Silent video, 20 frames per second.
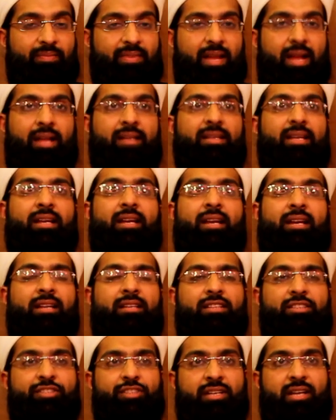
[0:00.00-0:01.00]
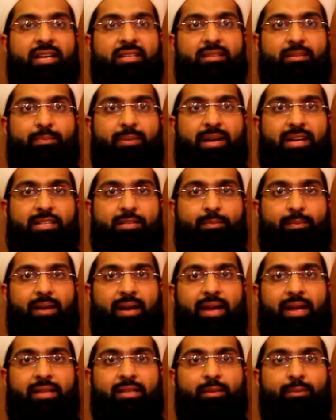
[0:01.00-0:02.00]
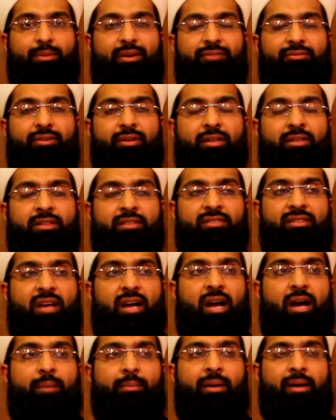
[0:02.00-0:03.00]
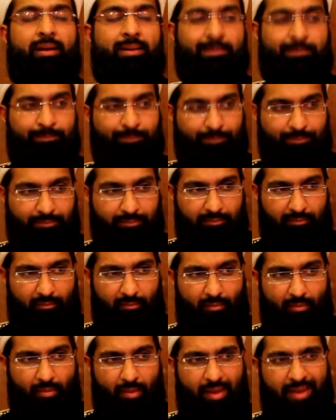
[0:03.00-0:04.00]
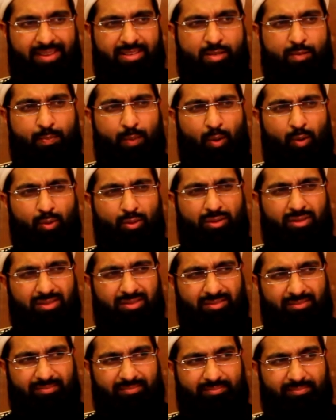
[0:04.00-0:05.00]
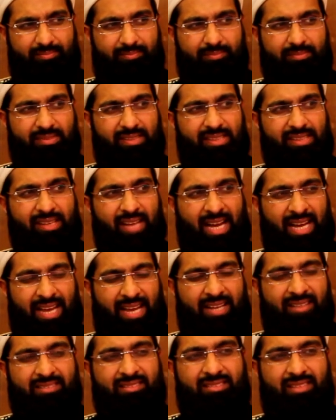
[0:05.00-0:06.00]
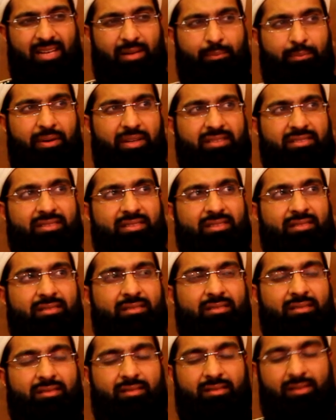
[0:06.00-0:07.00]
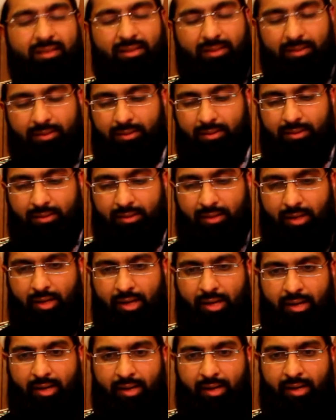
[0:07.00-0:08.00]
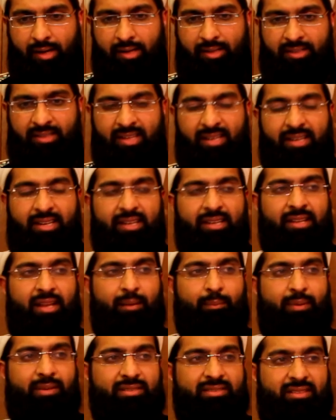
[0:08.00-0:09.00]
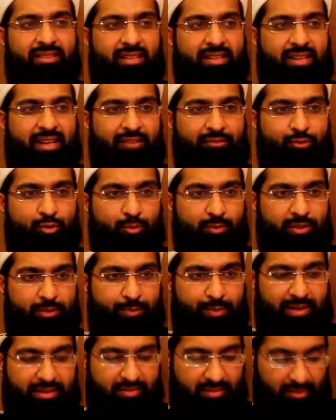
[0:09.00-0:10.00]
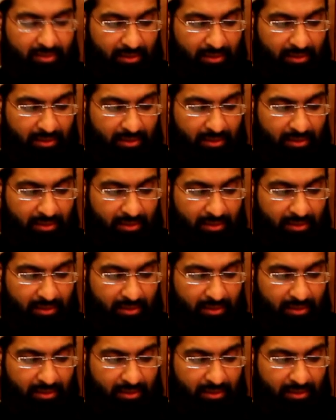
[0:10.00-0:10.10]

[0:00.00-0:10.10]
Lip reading: And then another janazah passed by, and the Sahaba spoke against that person. That person didn't have too much praise.